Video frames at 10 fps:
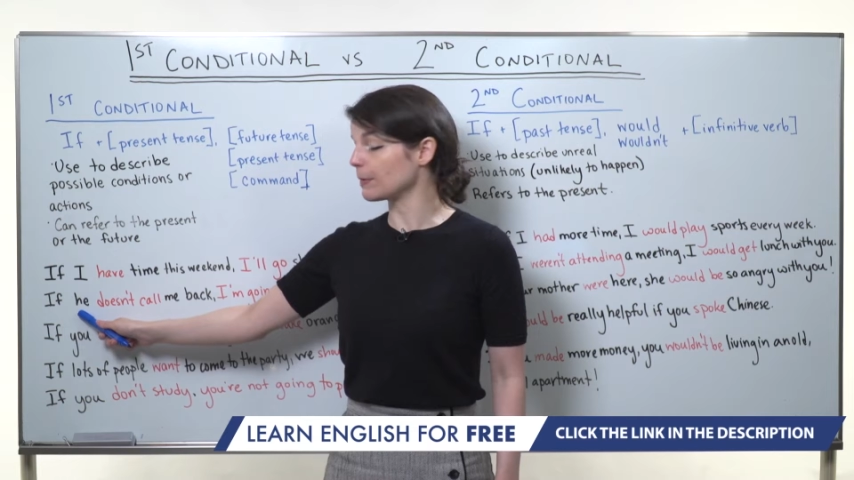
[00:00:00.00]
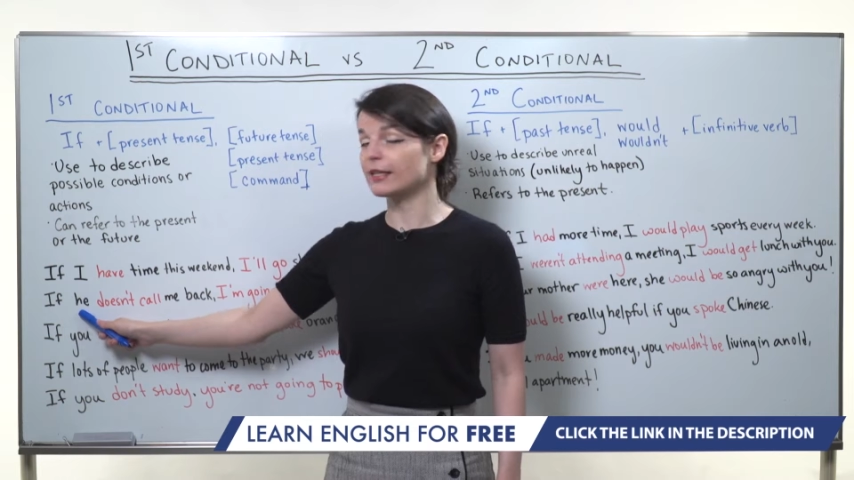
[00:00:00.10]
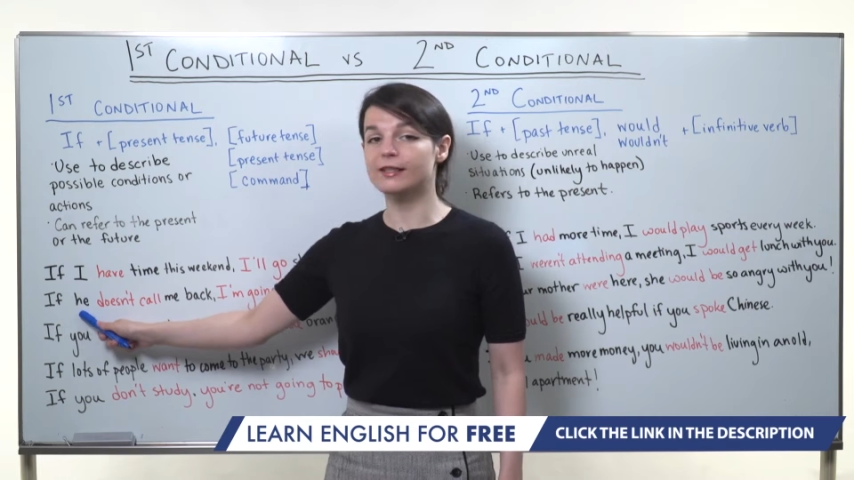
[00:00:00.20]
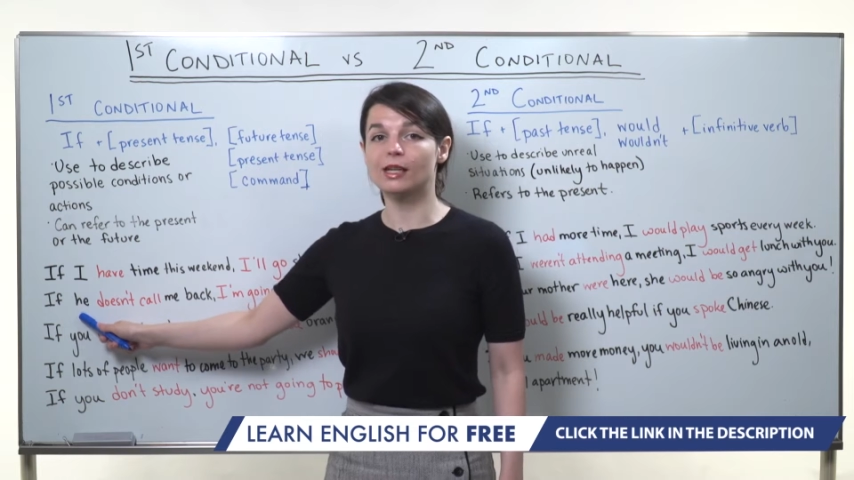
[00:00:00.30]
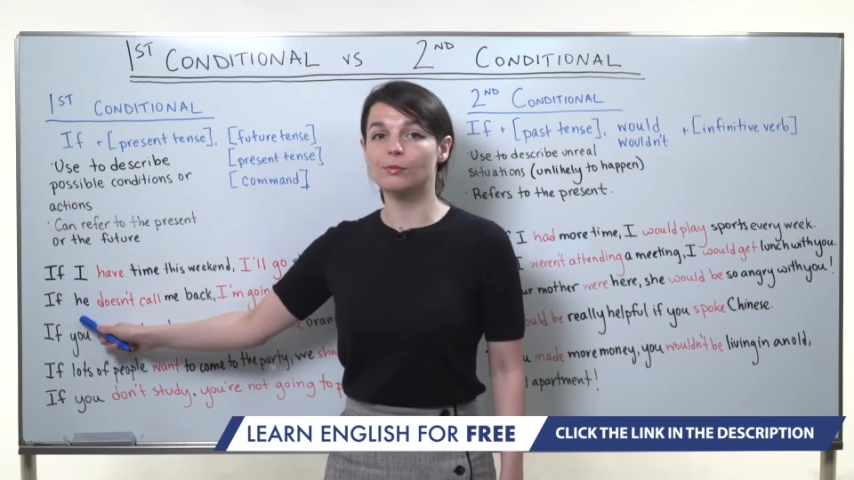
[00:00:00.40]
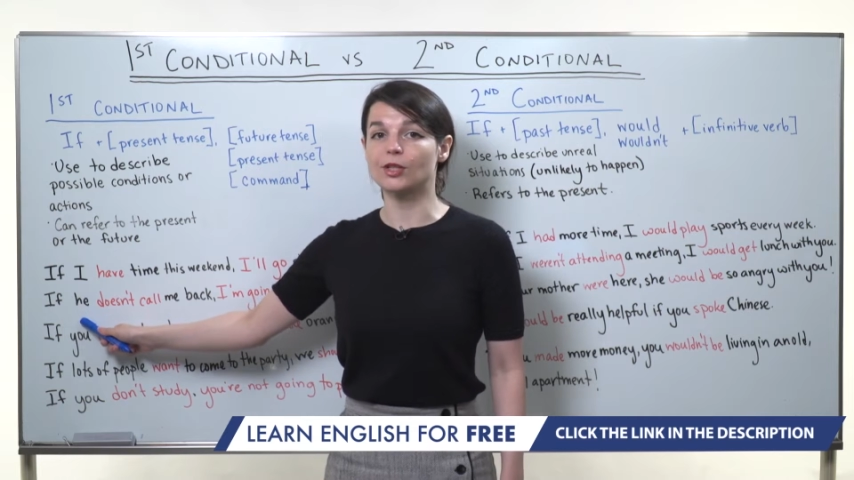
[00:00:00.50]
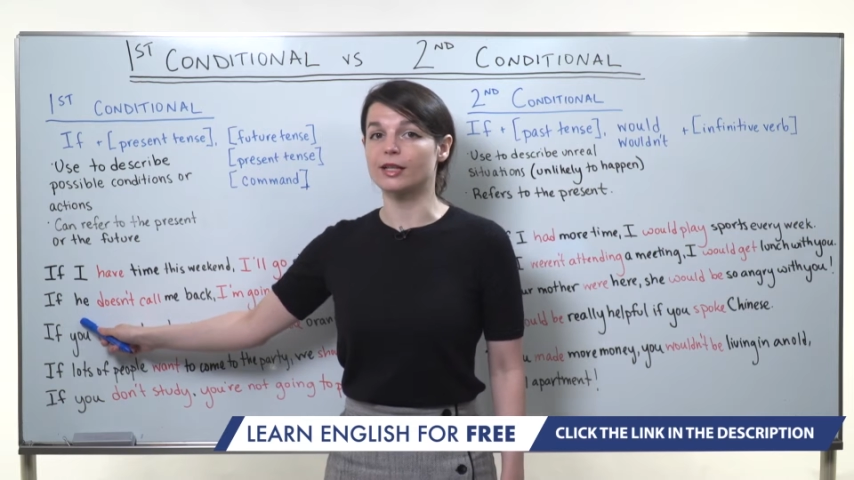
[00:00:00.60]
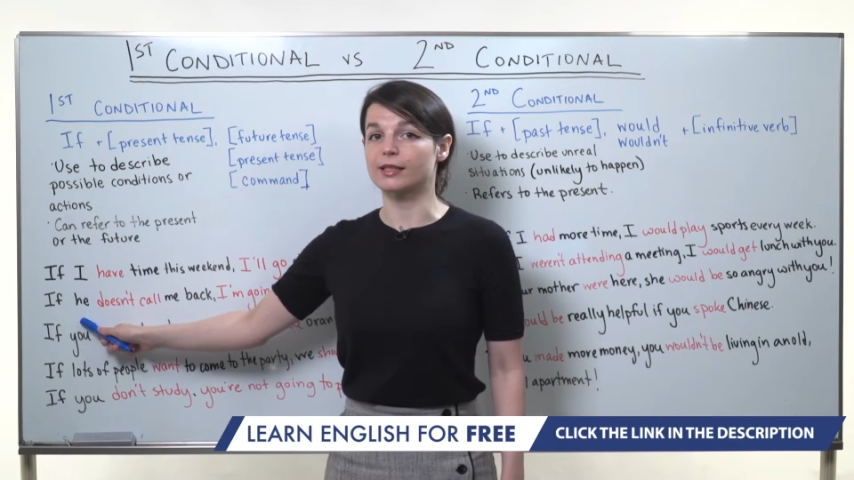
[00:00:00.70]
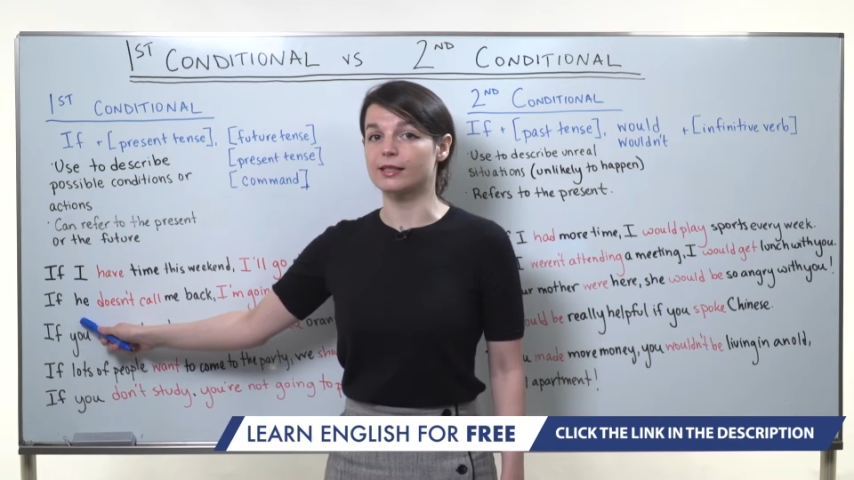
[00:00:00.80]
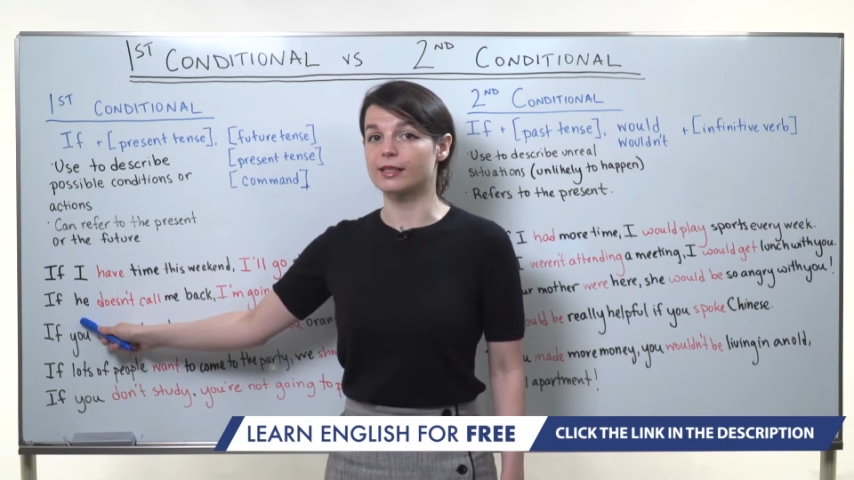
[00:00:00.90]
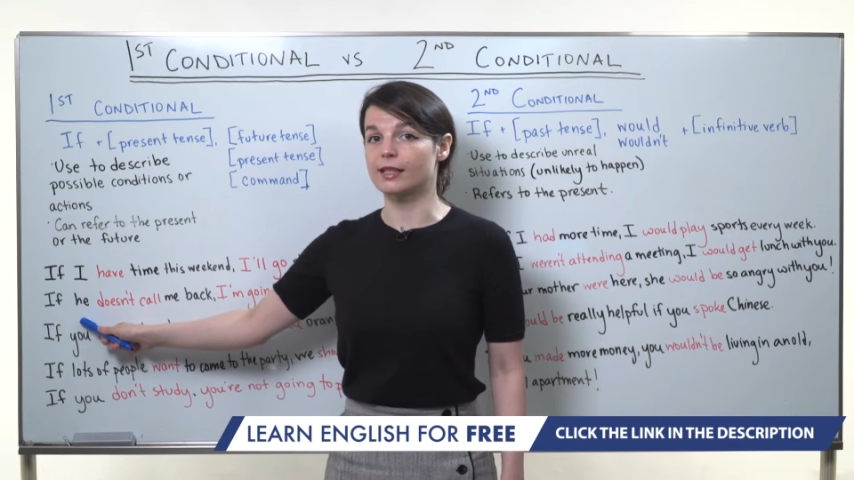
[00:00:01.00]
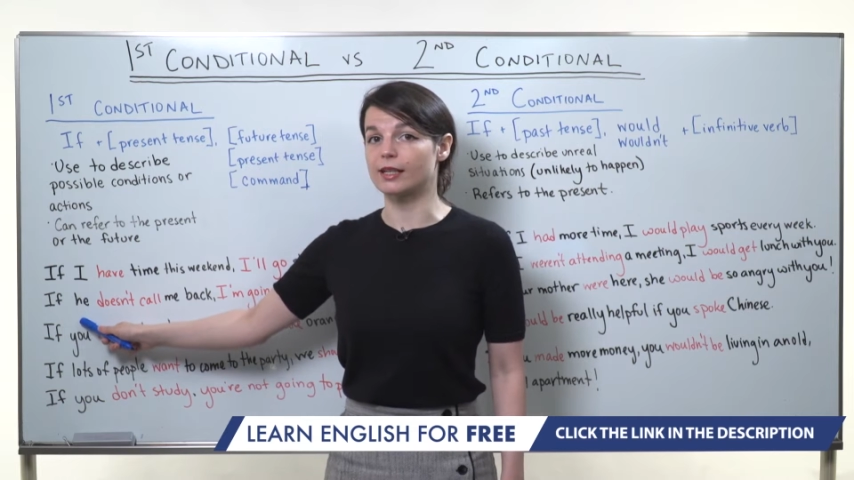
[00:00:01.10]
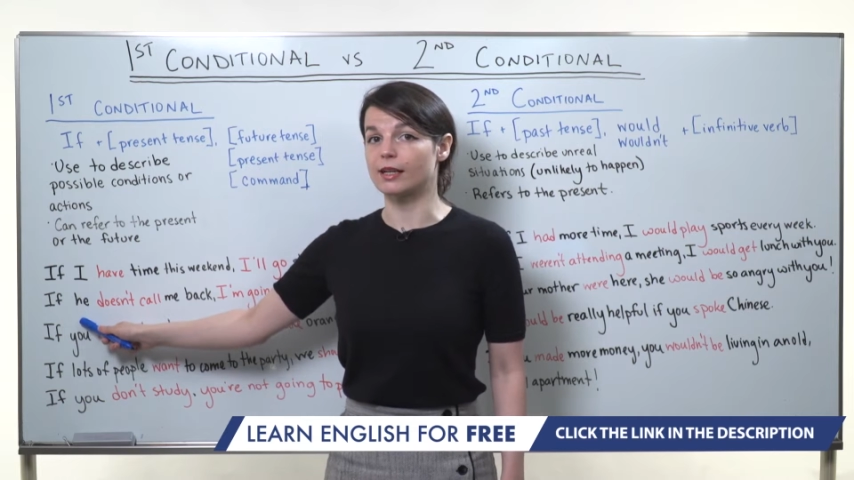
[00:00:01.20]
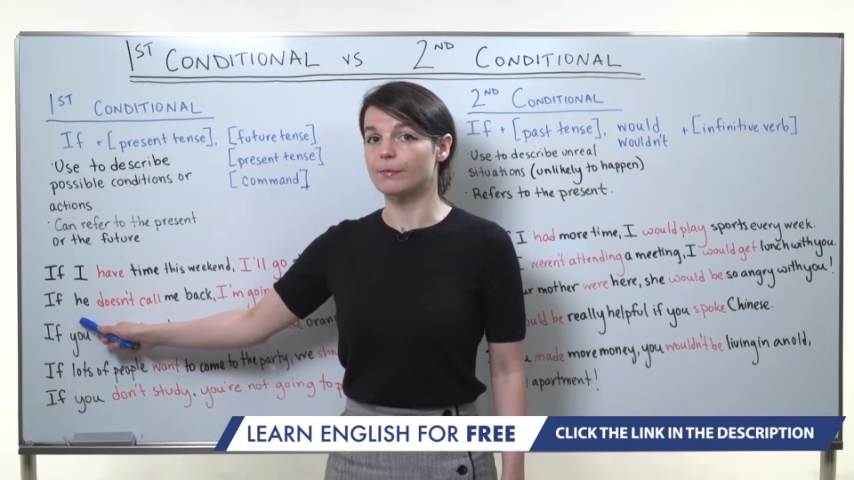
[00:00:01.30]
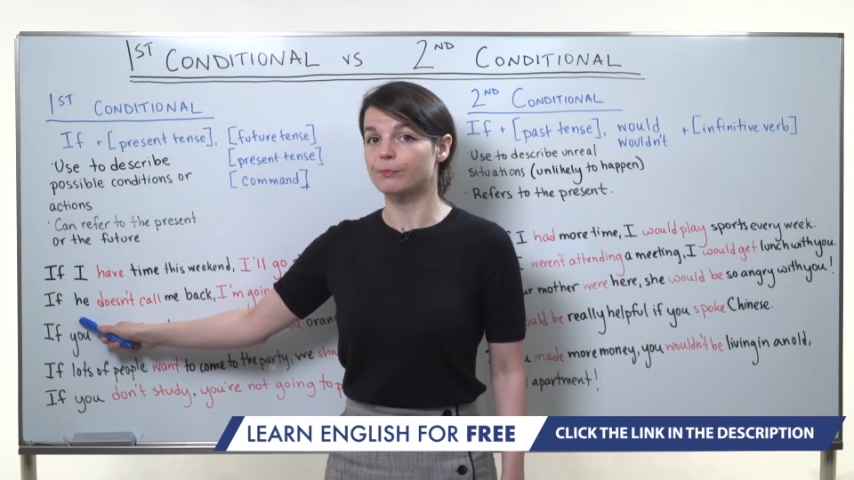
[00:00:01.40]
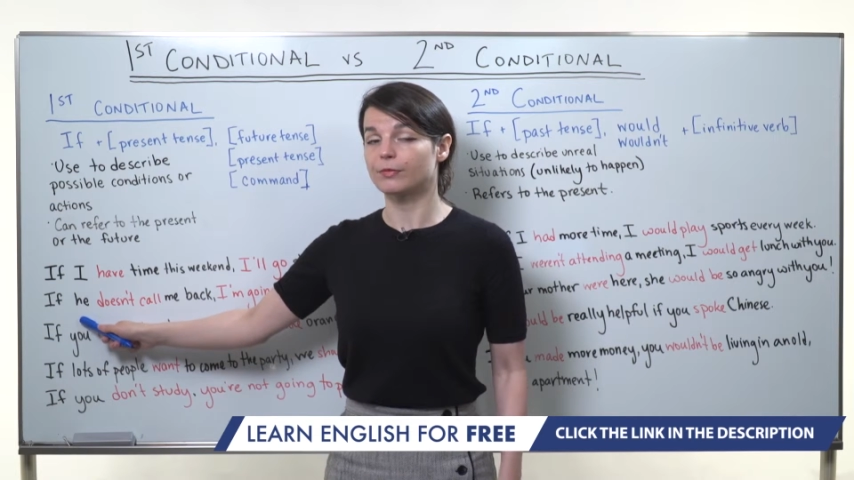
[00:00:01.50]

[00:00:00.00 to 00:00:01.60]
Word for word: my subject is he.